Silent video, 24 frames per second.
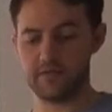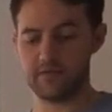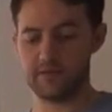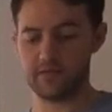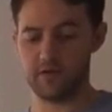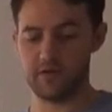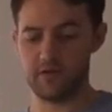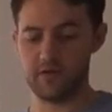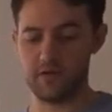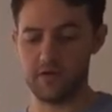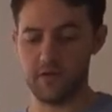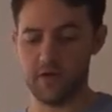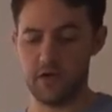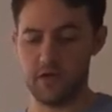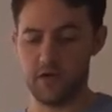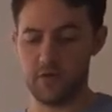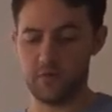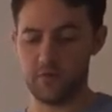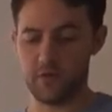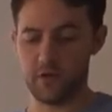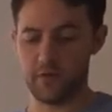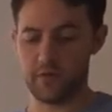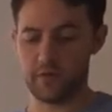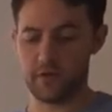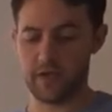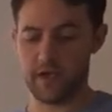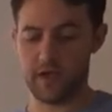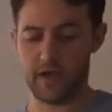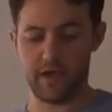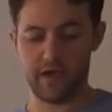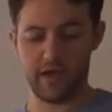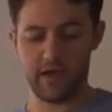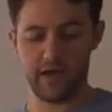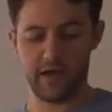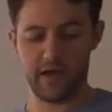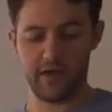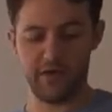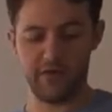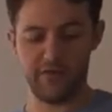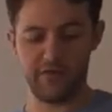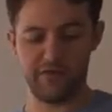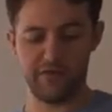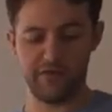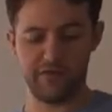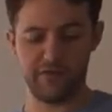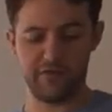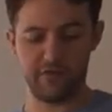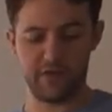So where we have
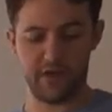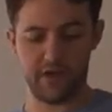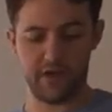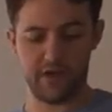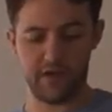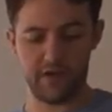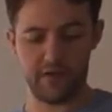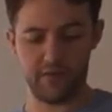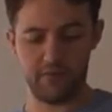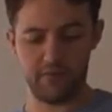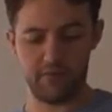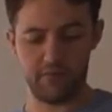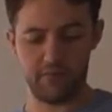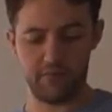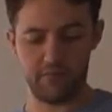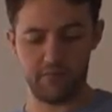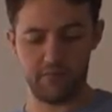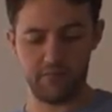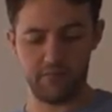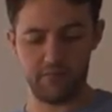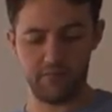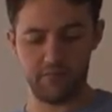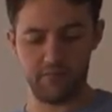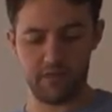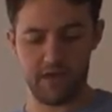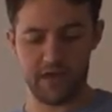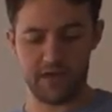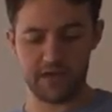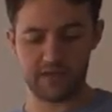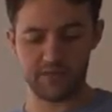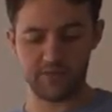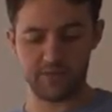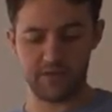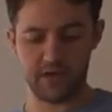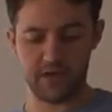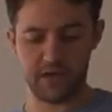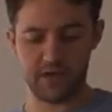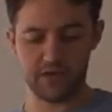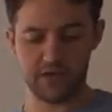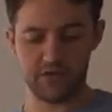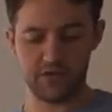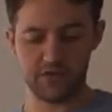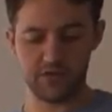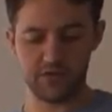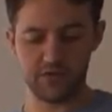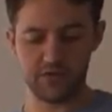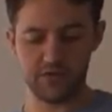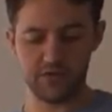
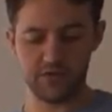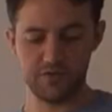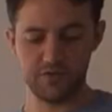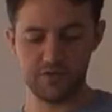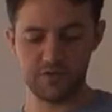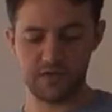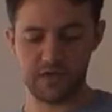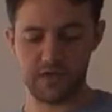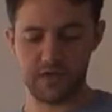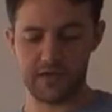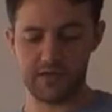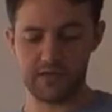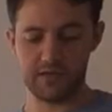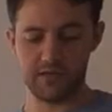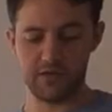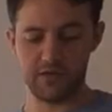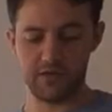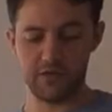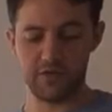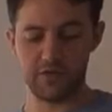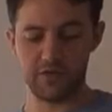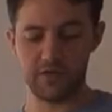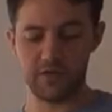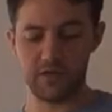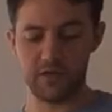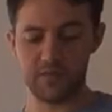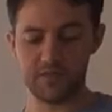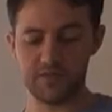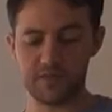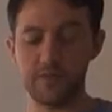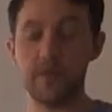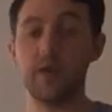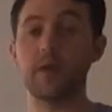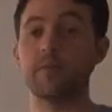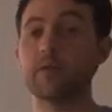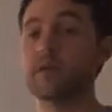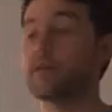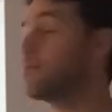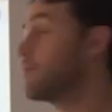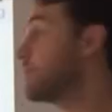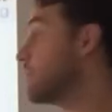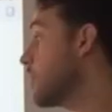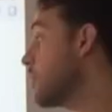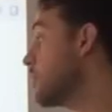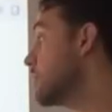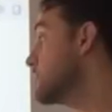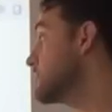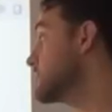exponentials and logarithms maybe
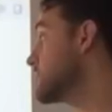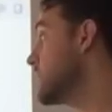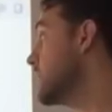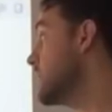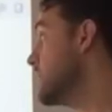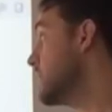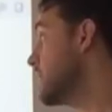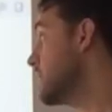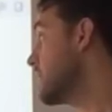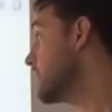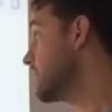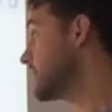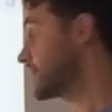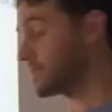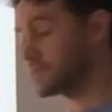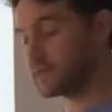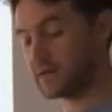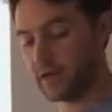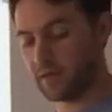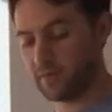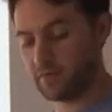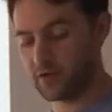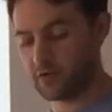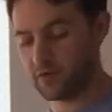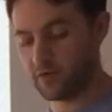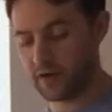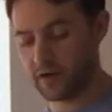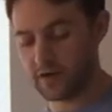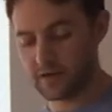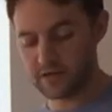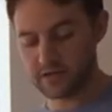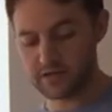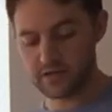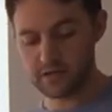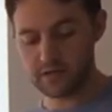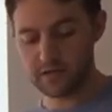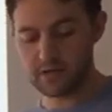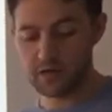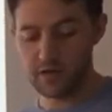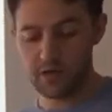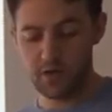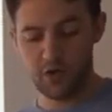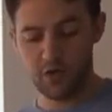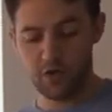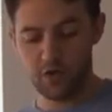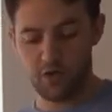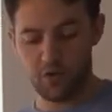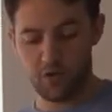involved in the same equation,
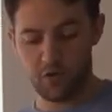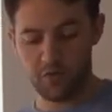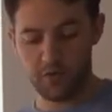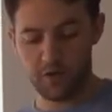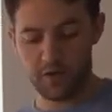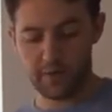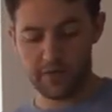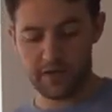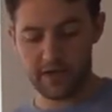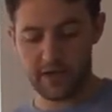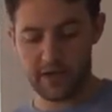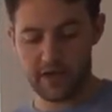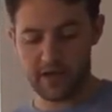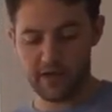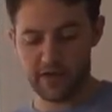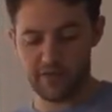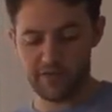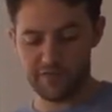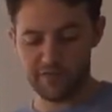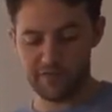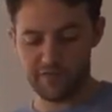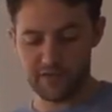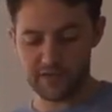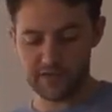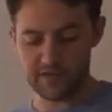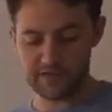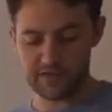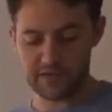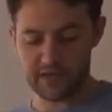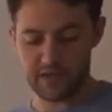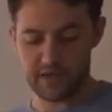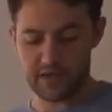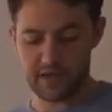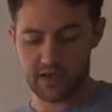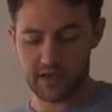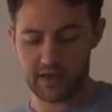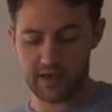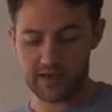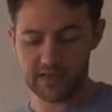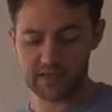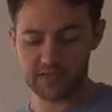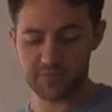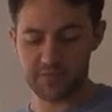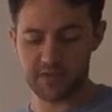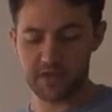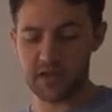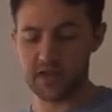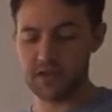or where we have say an
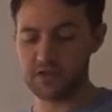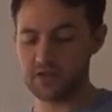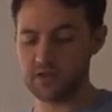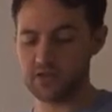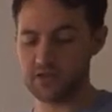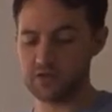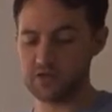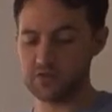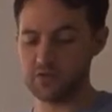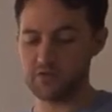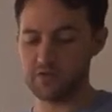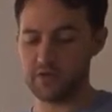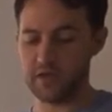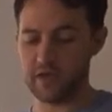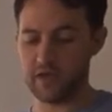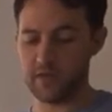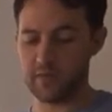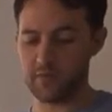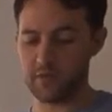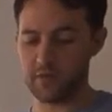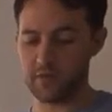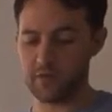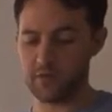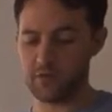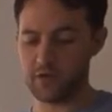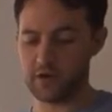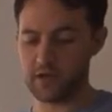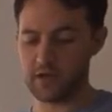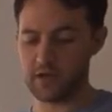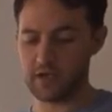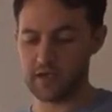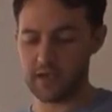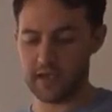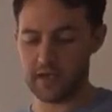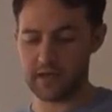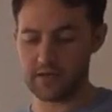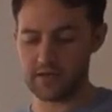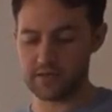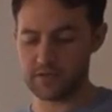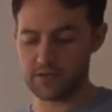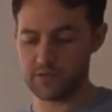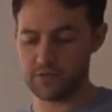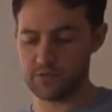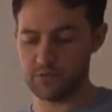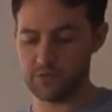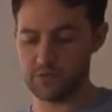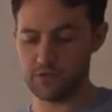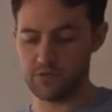exponential and we want to get
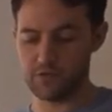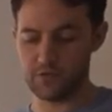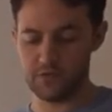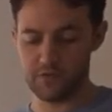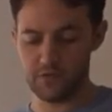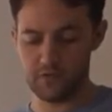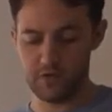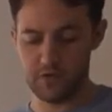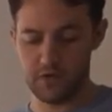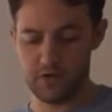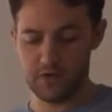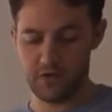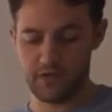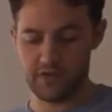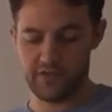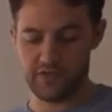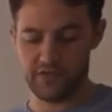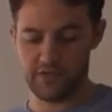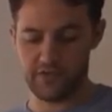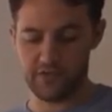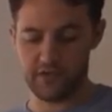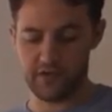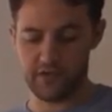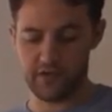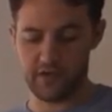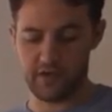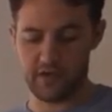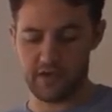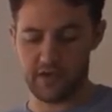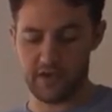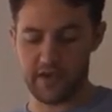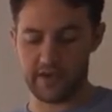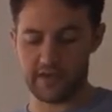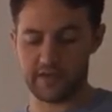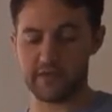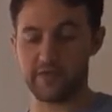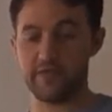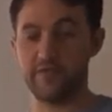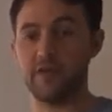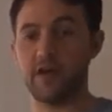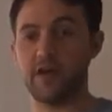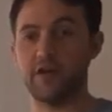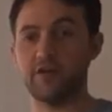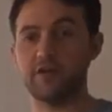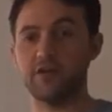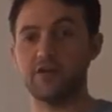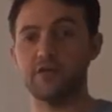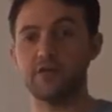to the x
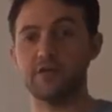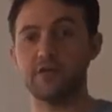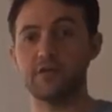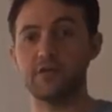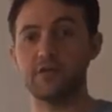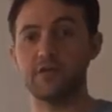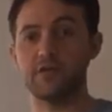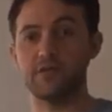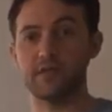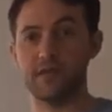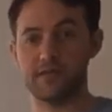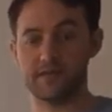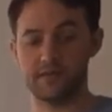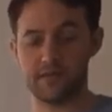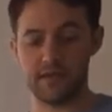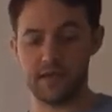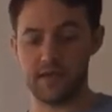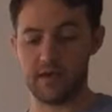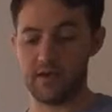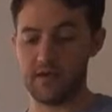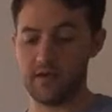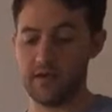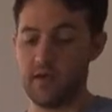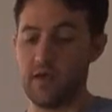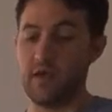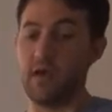value that's here.